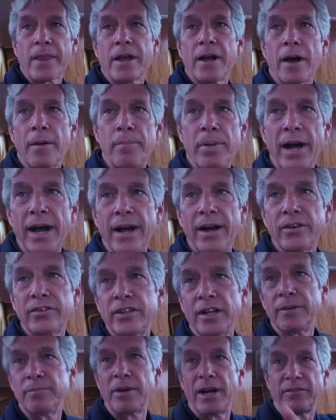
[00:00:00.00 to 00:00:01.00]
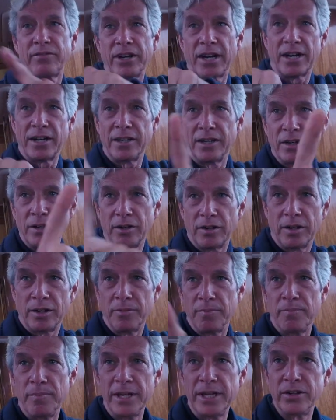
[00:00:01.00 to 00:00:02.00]
about, I've, I've got a little
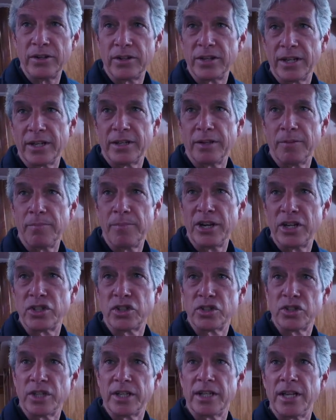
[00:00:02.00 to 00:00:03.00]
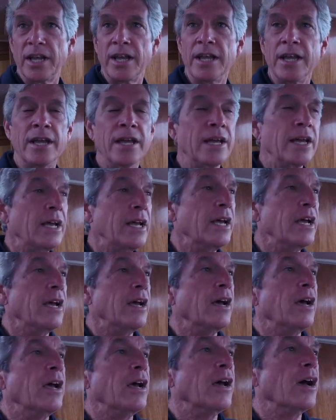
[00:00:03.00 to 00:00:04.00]
meter there that measures it,
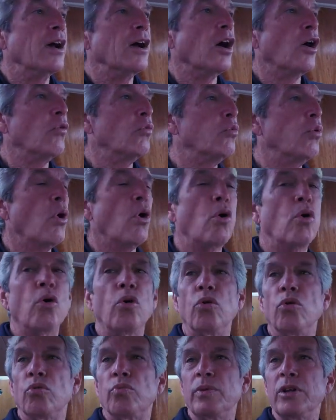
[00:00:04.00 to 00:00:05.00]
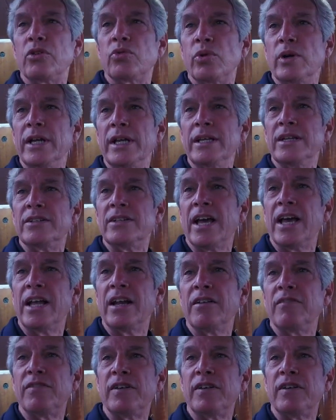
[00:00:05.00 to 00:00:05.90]
a roll between 10 and